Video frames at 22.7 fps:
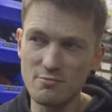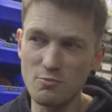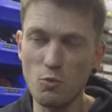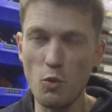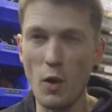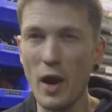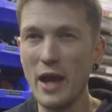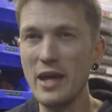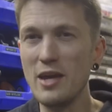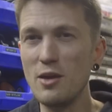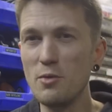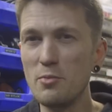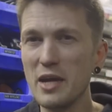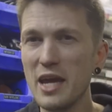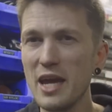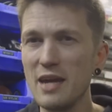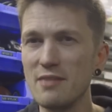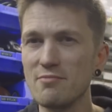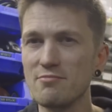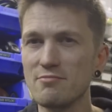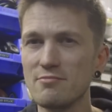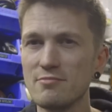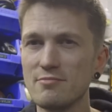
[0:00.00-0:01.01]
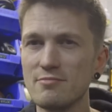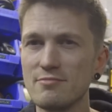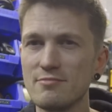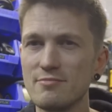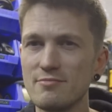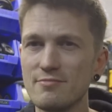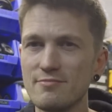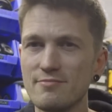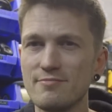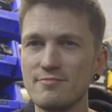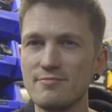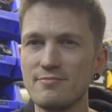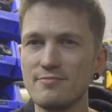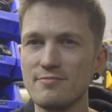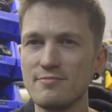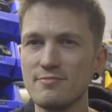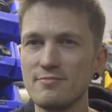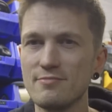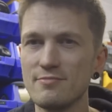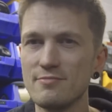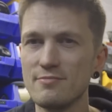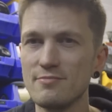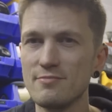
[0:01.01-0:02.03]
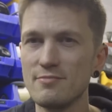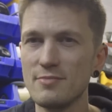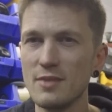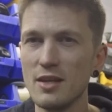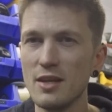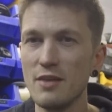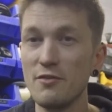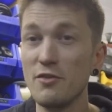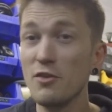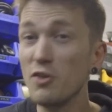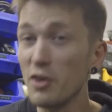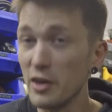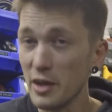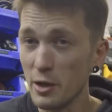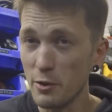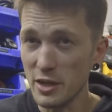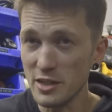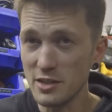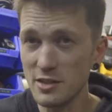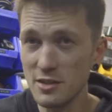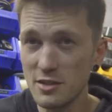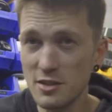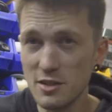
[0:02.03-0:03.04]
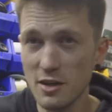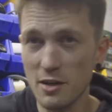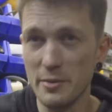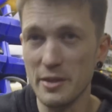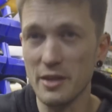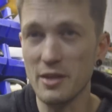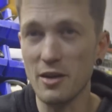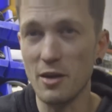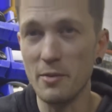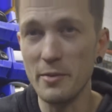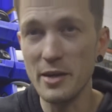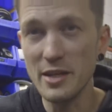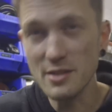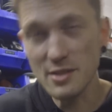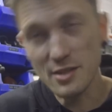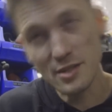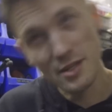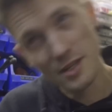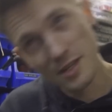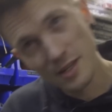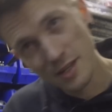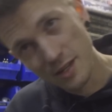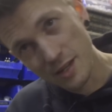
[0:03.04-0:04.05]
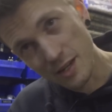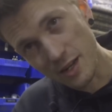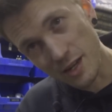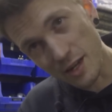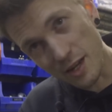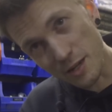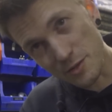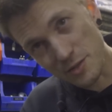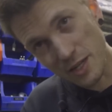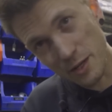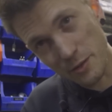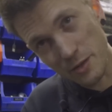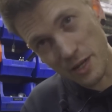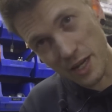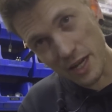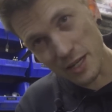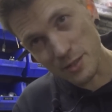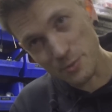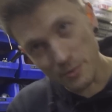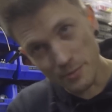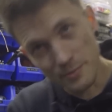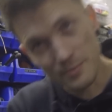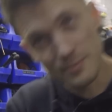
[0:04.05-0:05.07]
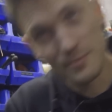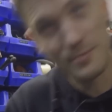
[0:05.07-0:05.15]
where you begin. If you've got any questions, chuck them in the comments, and I'll see you in the next one.